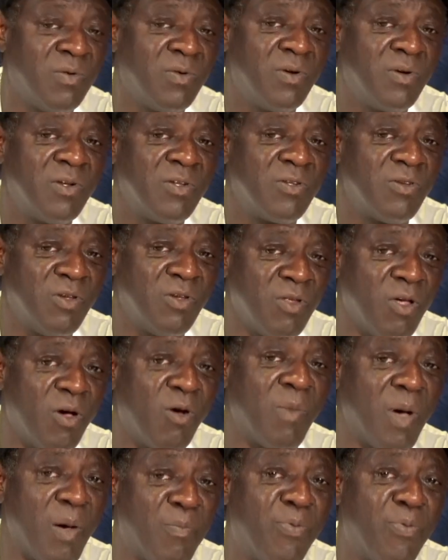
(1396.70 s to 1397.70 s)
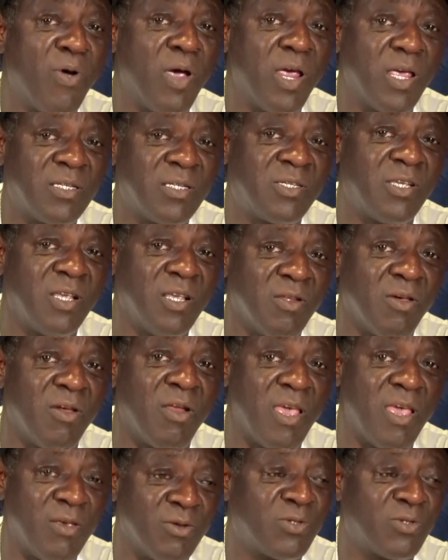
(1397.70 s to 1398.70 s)
My boy CeeLo that
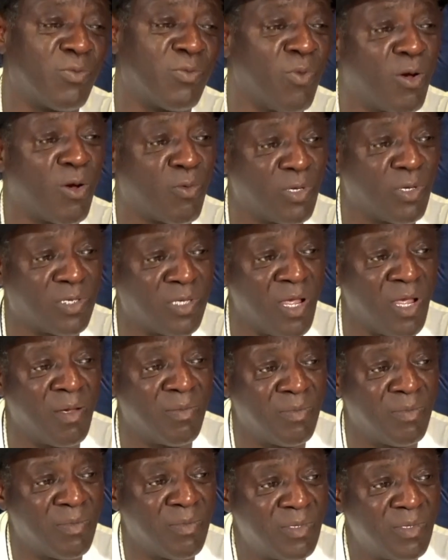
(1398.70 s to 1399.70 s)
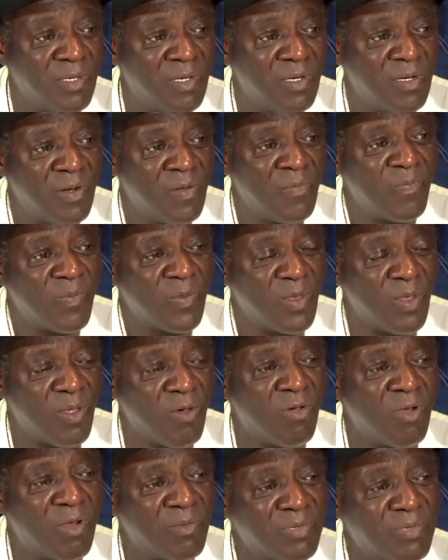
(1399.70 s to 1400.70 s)
used to work with them. You know what
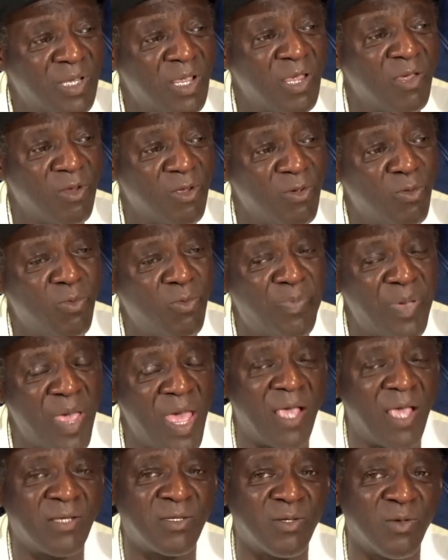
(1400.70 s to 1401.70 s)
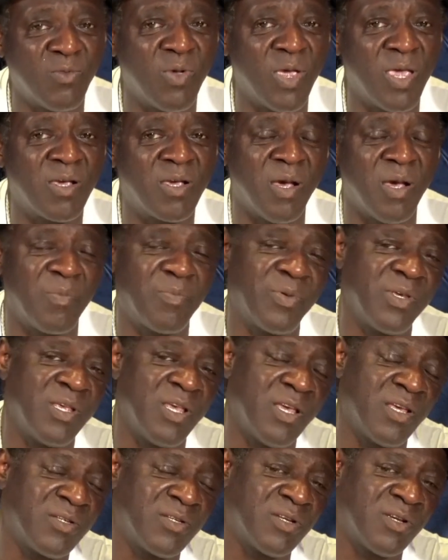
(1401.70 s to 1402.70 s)
I'm saying? Who passed away a couple of
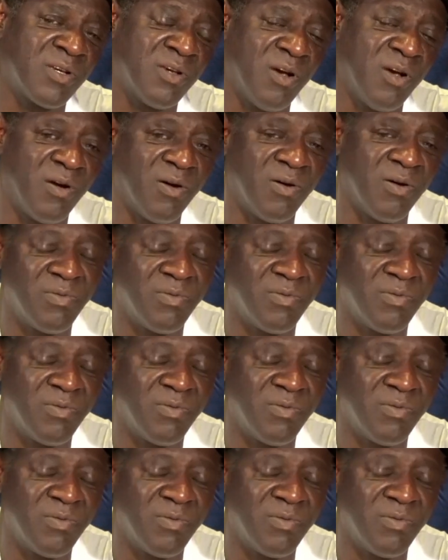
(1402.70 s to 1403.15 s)
years ago.